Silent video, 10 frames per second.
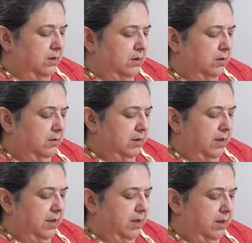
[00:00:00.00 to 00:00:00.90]

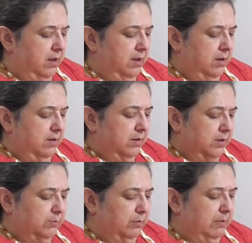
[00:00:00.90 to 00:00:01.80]
Okay,
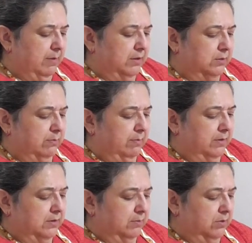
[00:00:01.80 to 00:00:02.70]
that's pretty much
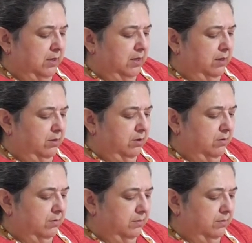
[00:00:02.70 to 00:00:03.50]
mixed up together.